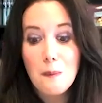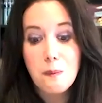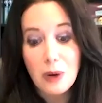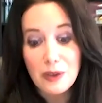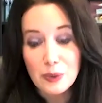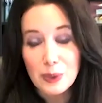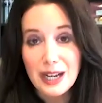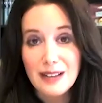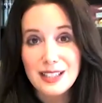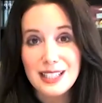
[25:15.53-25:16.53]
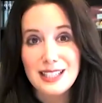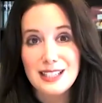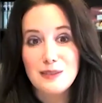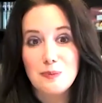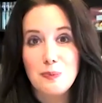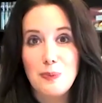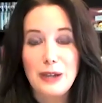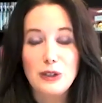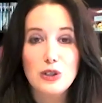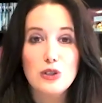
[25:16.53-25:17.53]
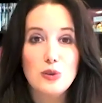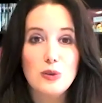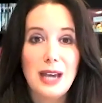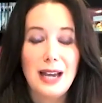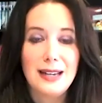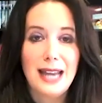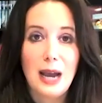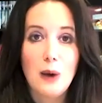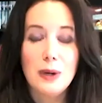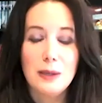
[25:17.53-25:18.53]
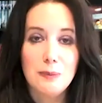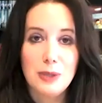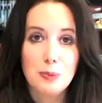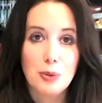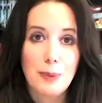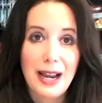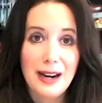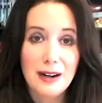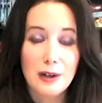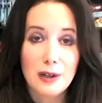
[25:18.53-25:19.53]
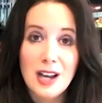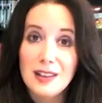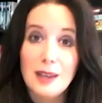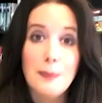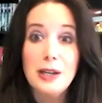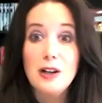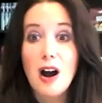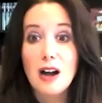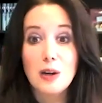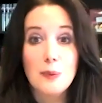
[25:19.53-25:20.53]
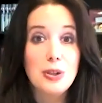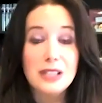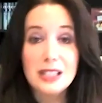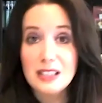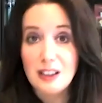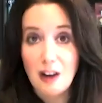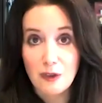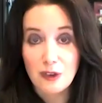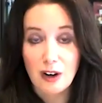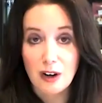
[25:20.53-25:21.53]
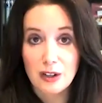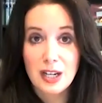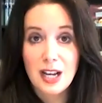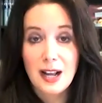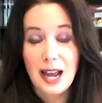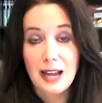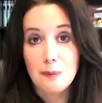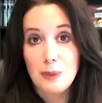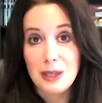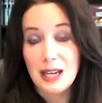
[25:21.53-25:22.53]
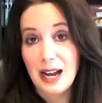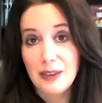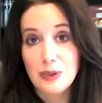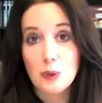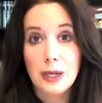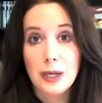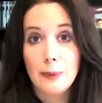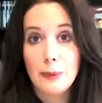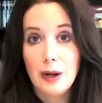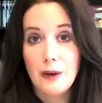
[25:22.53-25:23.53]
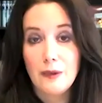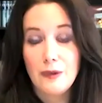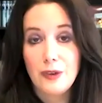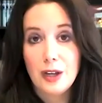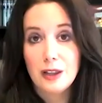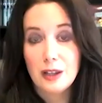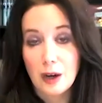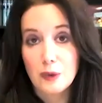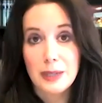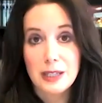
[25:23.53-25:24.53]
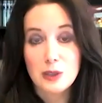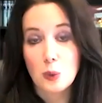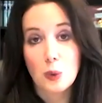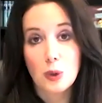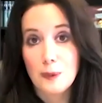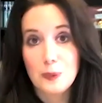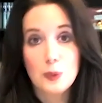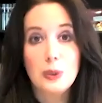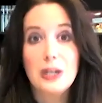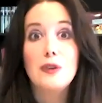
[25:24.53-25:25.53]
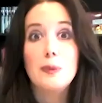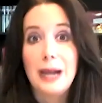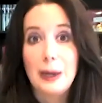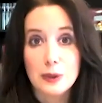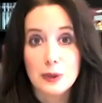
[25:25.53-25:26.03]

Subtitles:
but the reality is better to do that now and be prepared than be caught completely off guard and be at the whim of the government or whatever powers